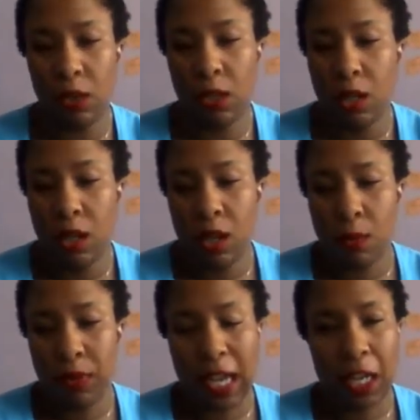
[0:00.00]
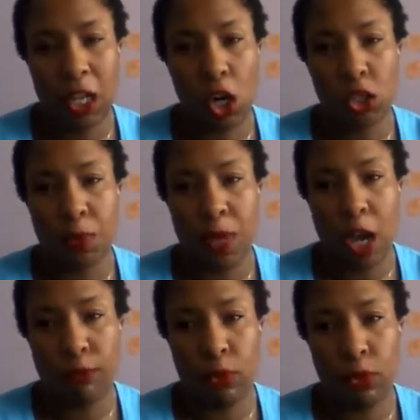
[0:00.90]
So, but that can also be
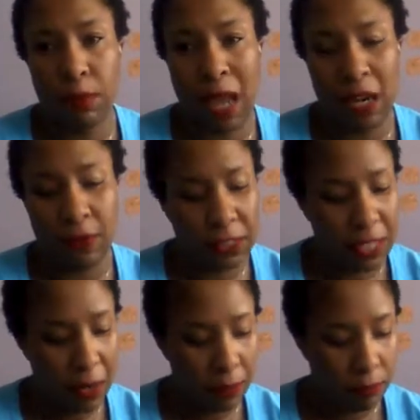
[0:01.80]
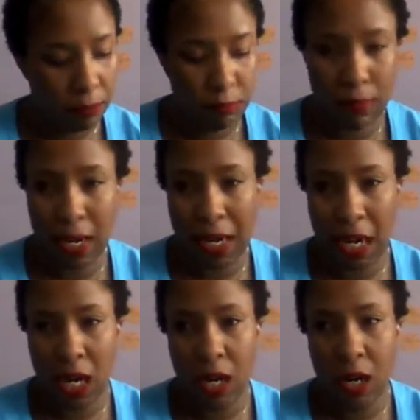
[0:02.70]
helpful in manifesting
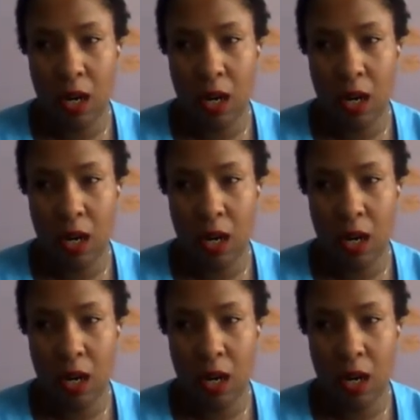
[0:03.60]
money.